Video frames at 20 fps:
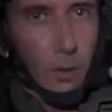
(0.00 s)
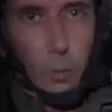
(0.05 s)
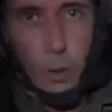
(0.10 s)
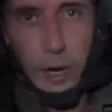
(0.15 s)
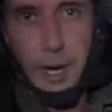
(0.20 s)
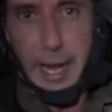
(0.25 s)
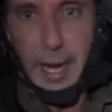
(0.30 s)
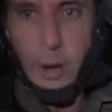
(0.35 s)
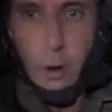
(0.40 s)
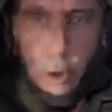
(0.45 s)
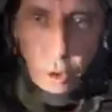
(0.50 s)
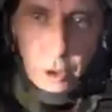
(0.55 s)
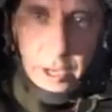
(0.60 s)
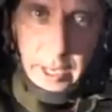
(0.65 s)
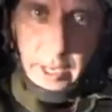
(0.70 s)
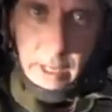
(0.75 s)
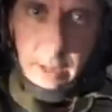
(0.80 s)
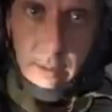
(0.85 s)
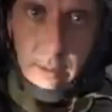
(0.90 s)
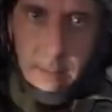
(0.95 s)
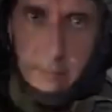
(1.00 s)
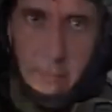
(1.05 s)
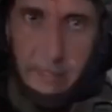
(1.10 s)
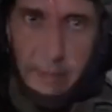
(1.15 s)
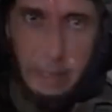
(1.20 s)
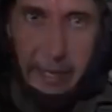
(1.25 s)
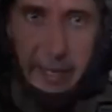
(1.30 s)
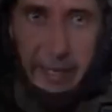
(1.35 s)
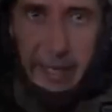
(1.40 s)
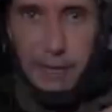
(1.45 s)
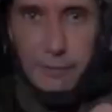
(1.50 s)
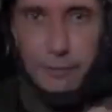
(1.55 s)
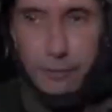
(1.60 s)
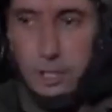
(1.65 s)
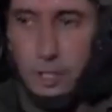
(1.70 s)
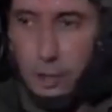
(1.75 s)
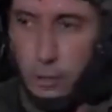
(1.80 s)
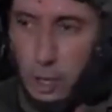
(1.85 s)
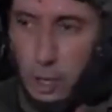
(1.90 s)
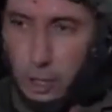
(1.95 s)
We're now looking at an
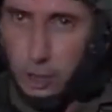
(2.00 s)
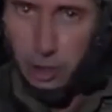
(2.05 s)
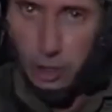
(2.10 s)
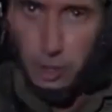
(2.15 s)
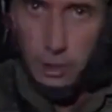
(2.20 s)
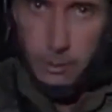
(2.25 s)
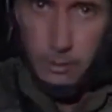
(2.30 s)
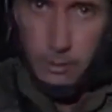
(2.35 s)
infrastructure.